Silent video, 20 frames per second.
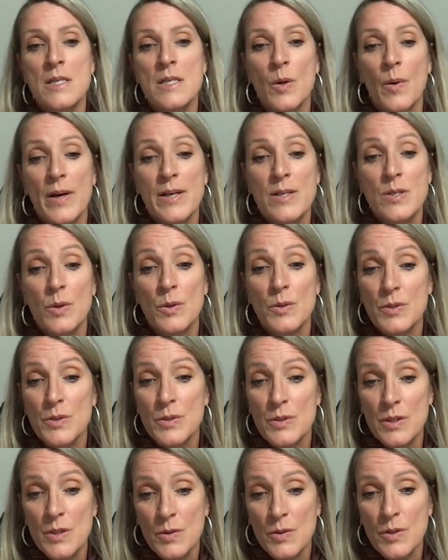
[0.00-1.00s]
So I told
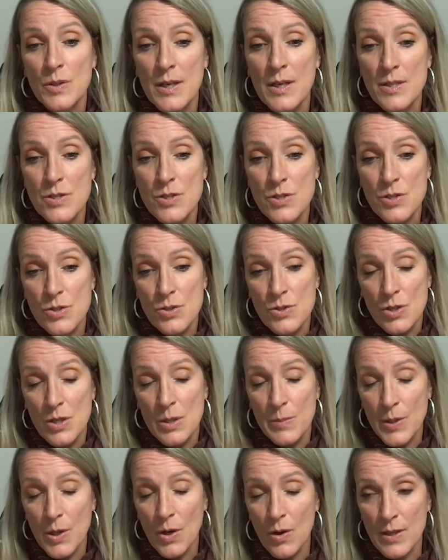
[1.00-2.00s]
her, you guys
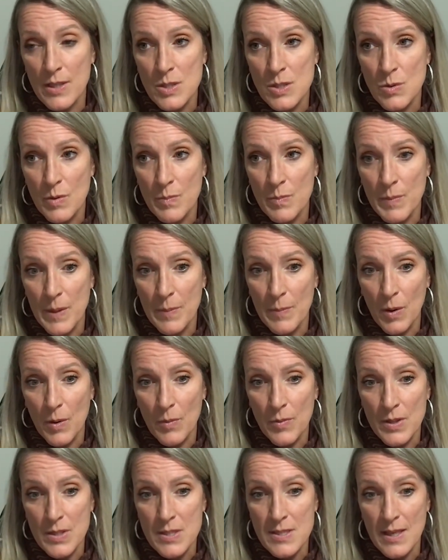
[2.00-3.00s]
should have been honest with me
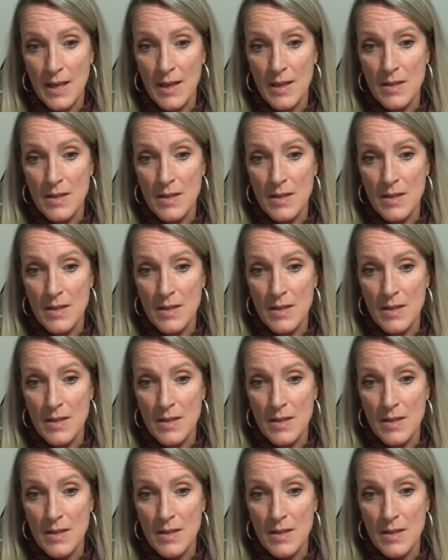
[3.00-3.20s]
about this.